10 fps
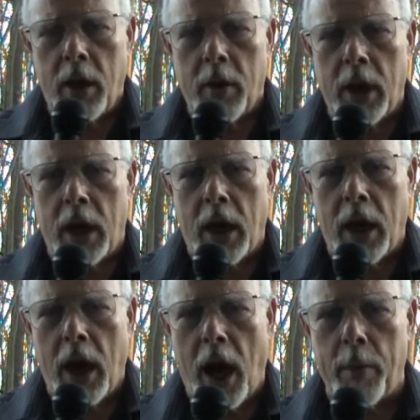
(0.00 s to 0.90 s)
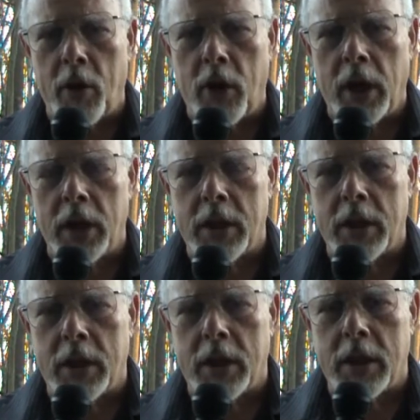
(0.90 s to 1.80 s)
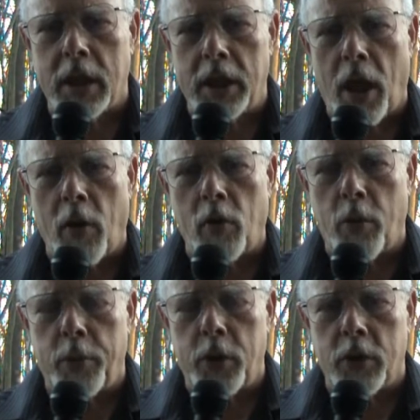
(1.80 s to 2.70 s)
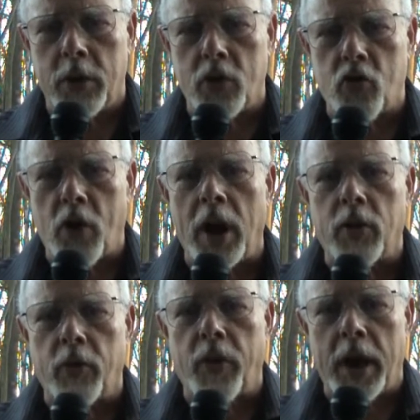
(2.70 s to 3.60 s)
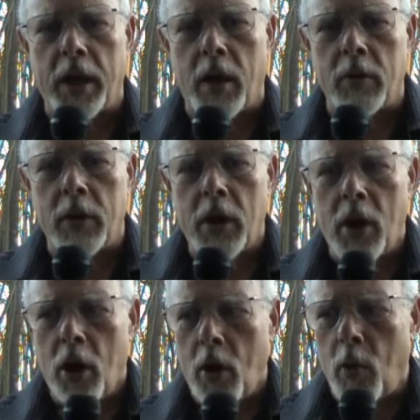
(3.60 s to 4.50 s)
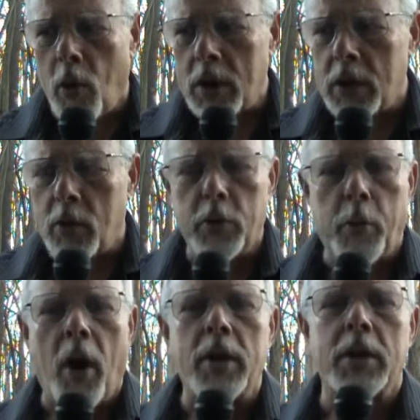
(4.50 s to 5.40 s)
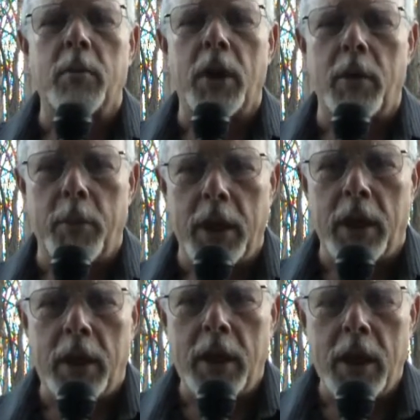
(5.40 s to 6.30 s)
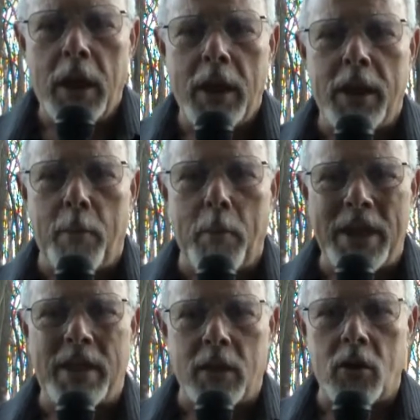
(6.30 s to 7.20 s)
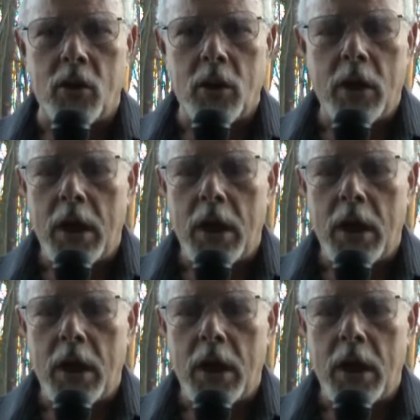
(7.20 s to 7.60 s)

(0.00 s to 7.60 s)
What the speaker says: hammering it in our computers, trying to find out what could possibly be the message